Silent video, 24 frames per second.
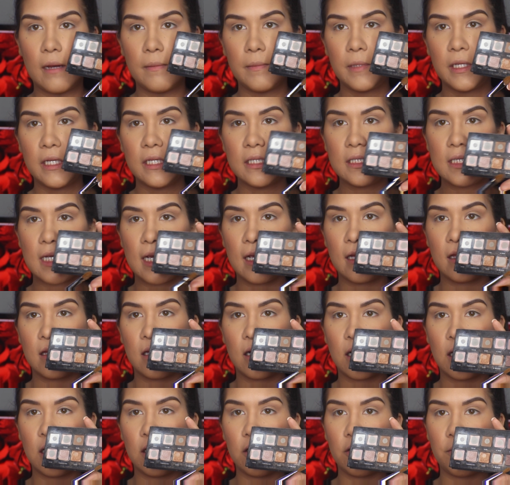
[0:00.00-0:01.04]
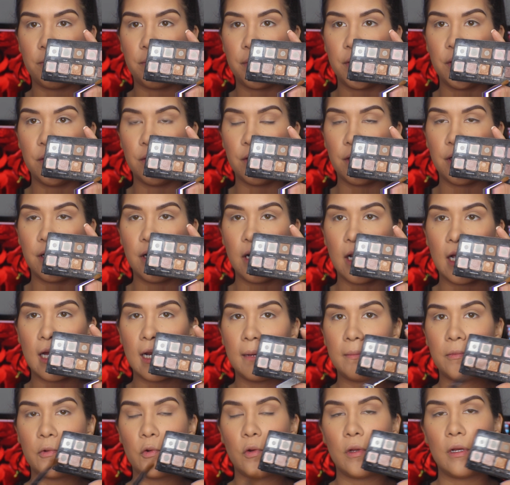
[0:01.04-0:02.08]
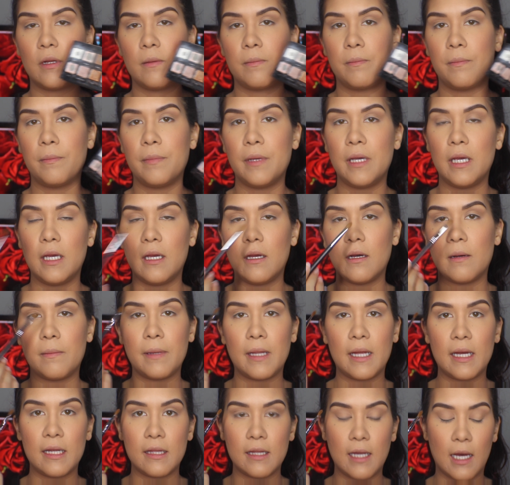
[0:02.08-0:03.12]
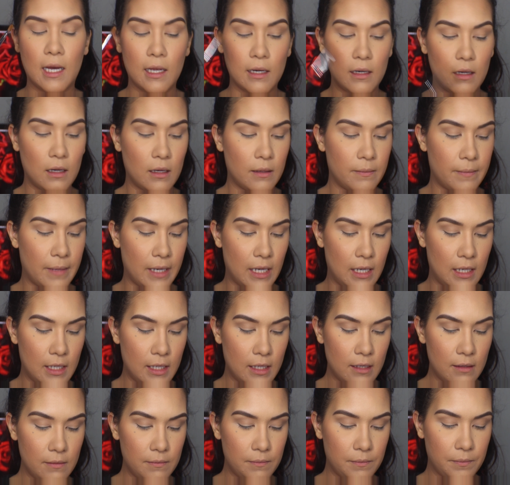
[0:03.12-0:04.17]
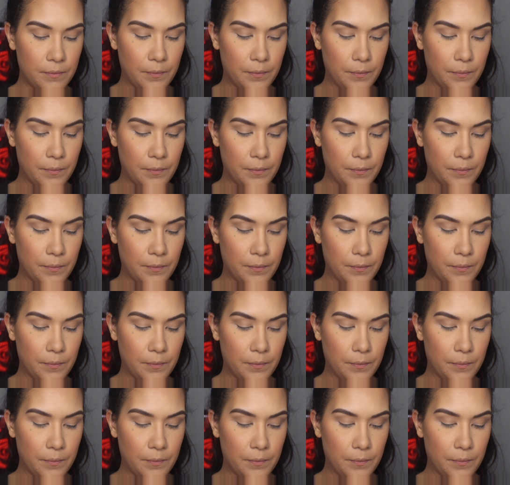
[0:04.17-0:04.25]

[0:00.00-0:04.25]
now I'm going to take the color Pewter and I'm going to be applying that on my lid.